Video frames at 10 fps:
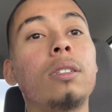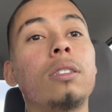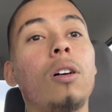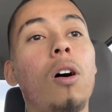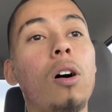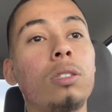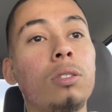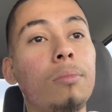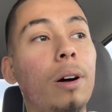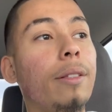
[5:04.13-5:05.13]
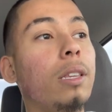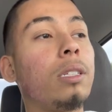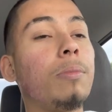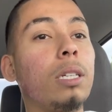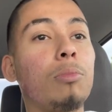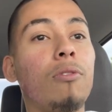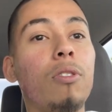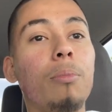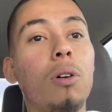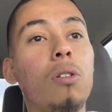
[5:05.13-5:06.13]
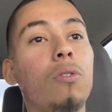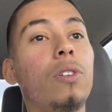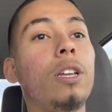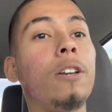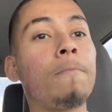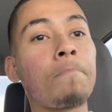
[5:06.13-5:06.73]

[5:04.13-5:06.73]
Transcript: is awesome, this makes me feel motivated,